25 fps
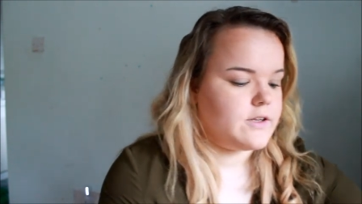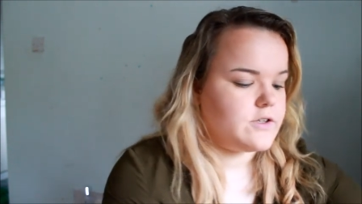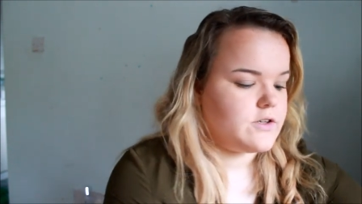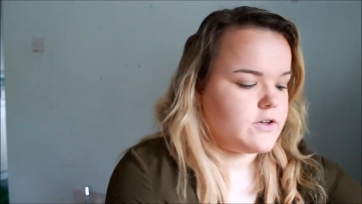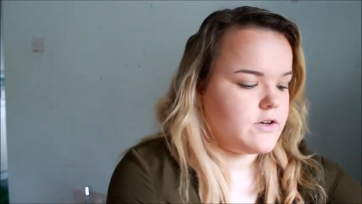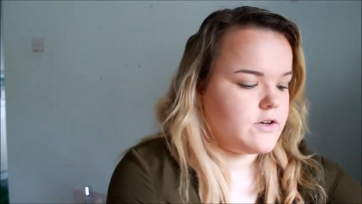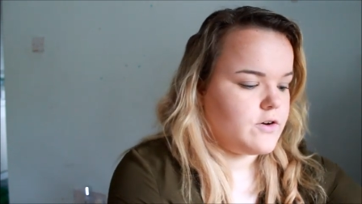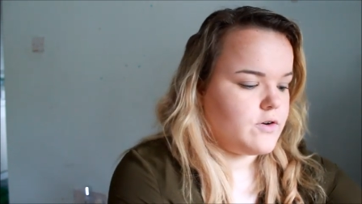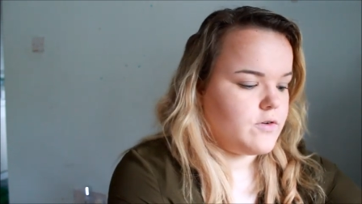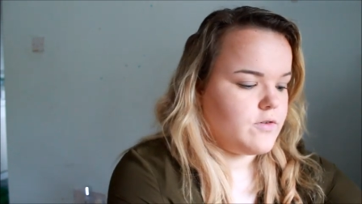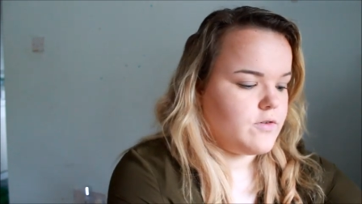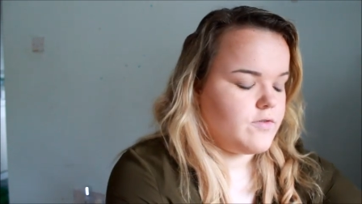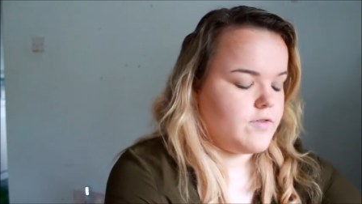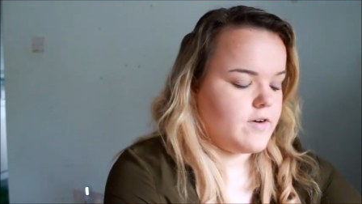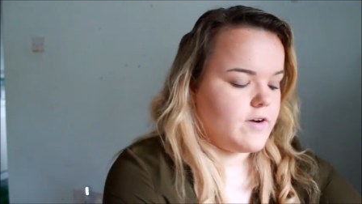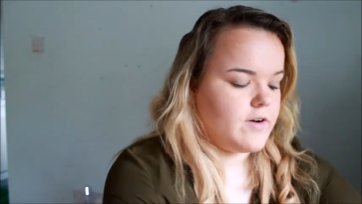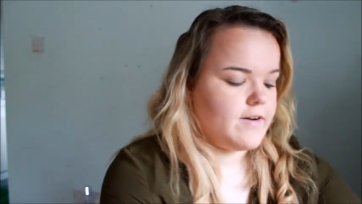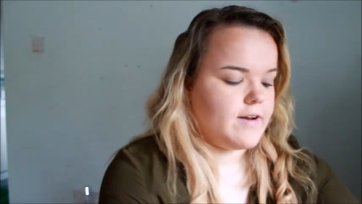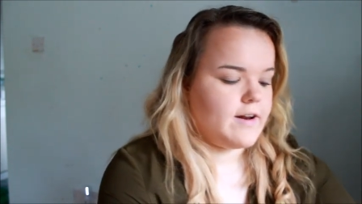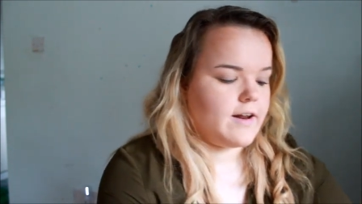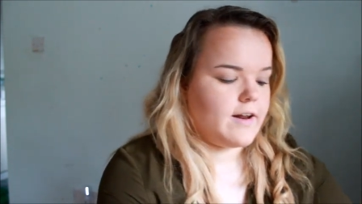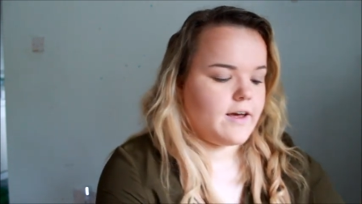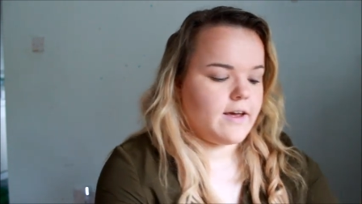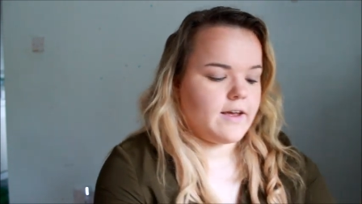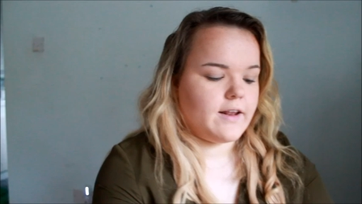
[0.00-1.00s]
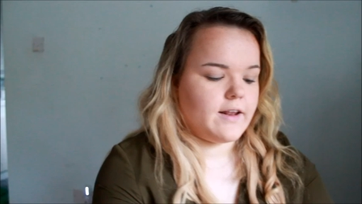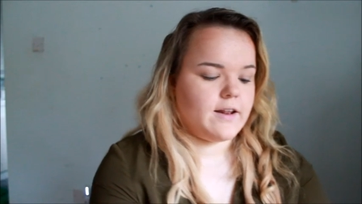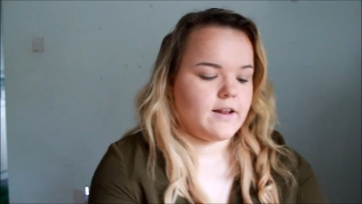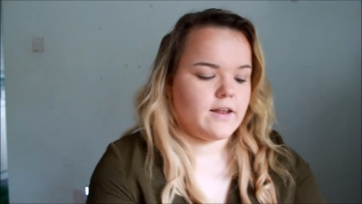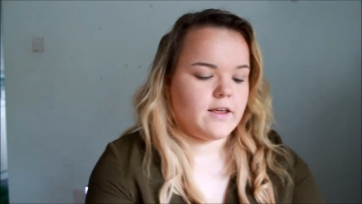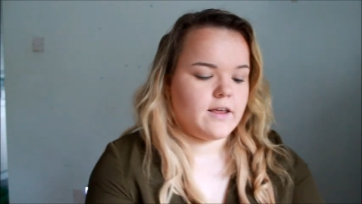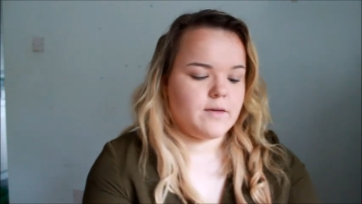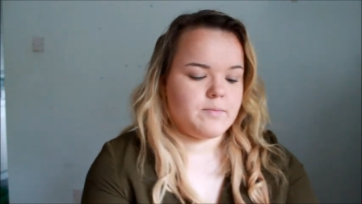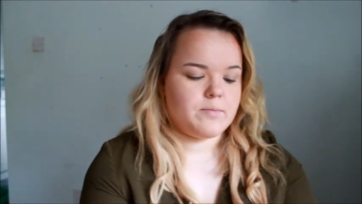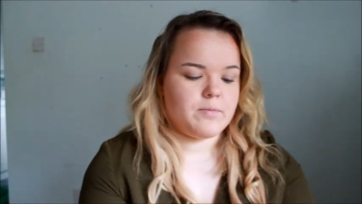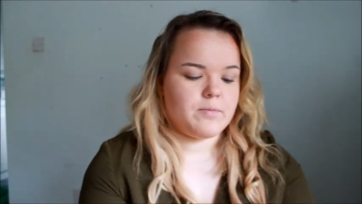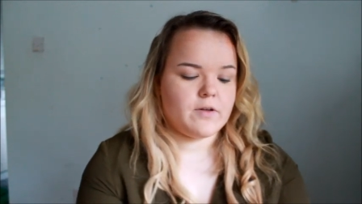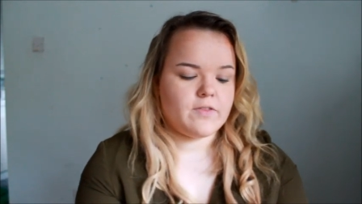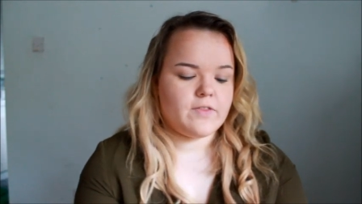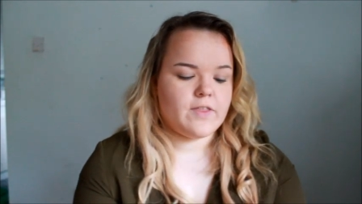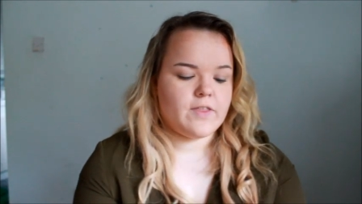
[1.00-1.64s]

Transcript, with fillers: to very lightly put